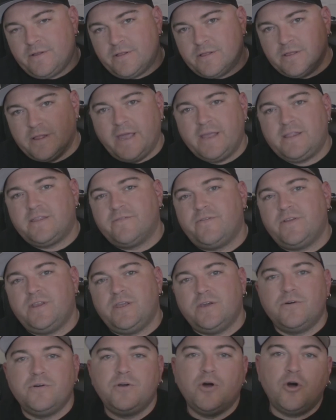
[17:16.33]
like the
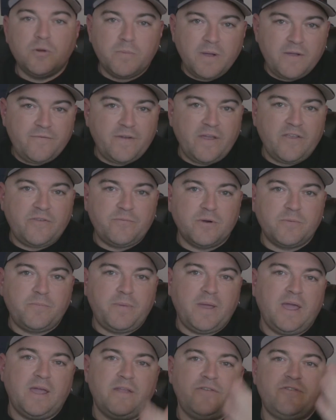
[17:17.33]
video, go to my Facebook
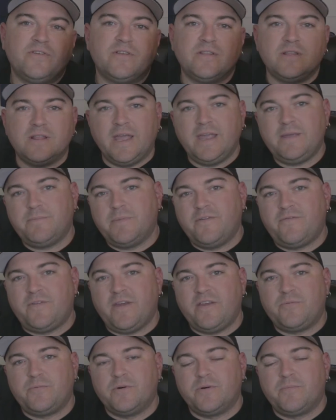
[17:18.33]
page, like my
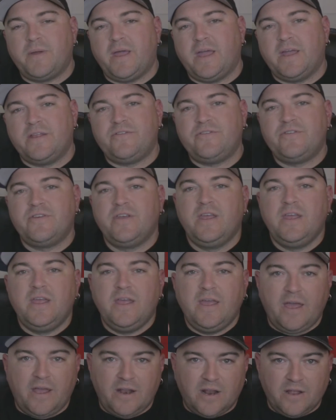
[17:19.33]
Facebook page,
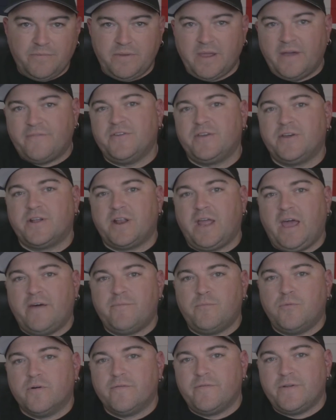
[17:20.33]
and I'm definitely going to
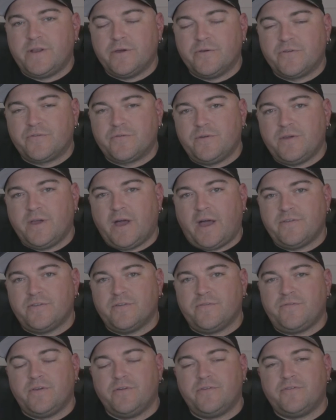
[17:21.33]
have more videos for you guys
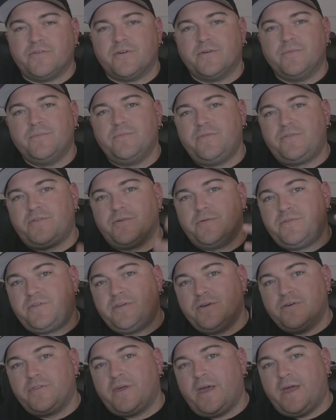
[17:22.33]
in the future. So
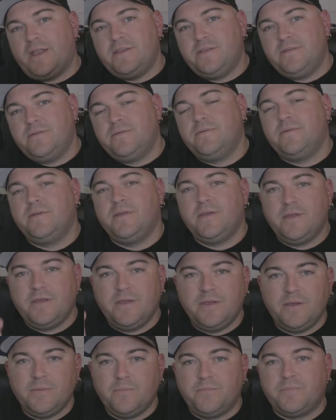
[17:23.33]
until then,
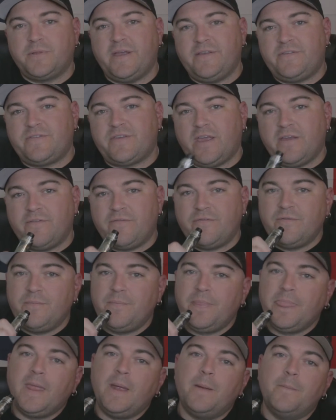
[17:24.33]
play safe,
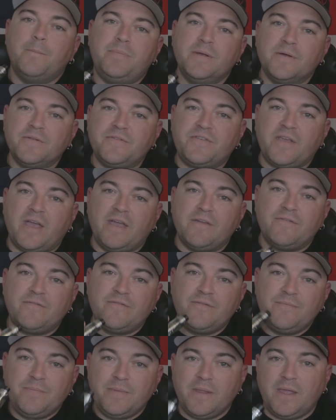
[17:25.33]
build
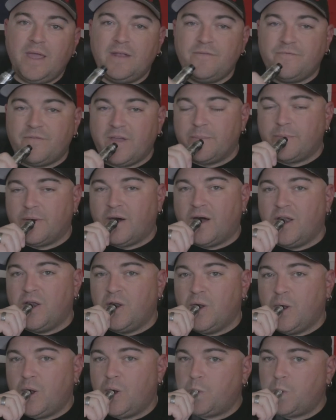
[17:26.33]
safe, and vape on.